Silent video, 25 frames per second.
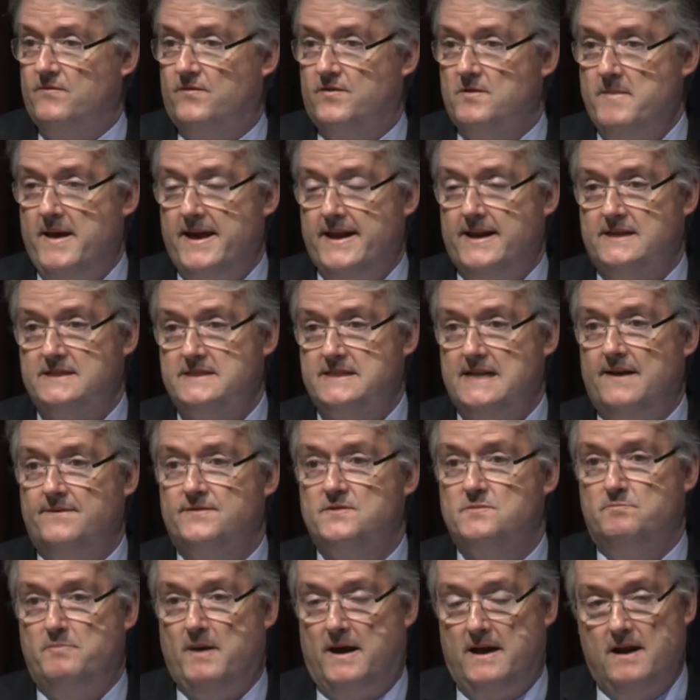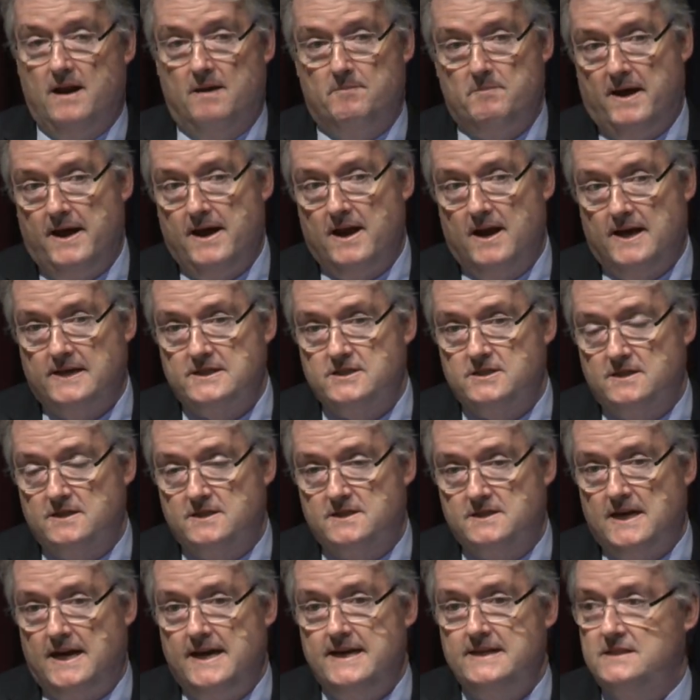from NSF's bio biological
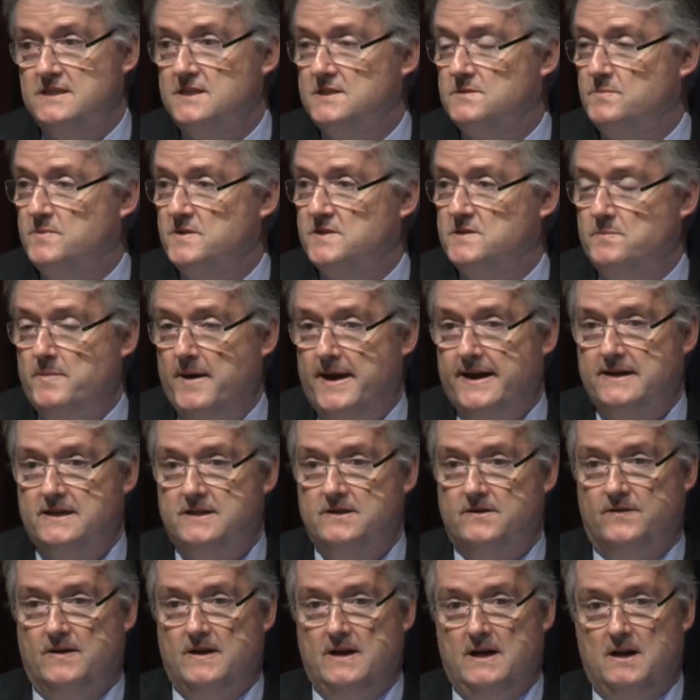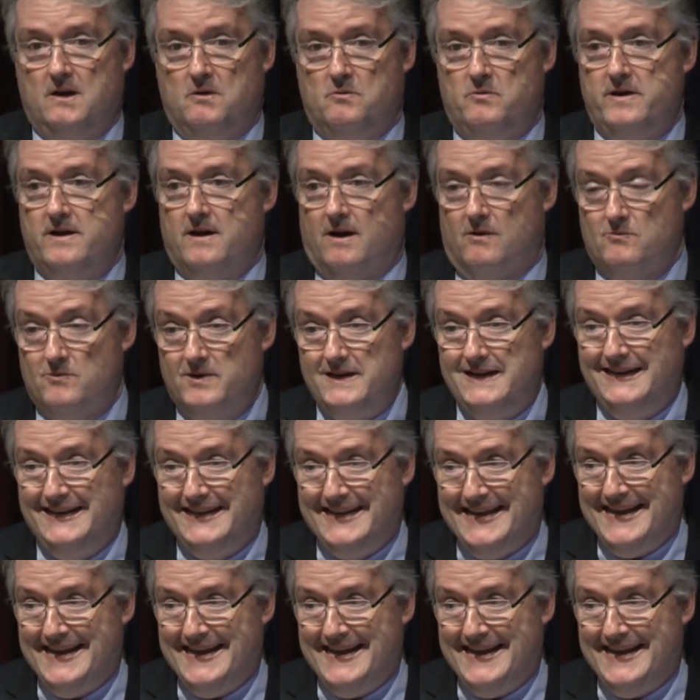sciences perspective, we are really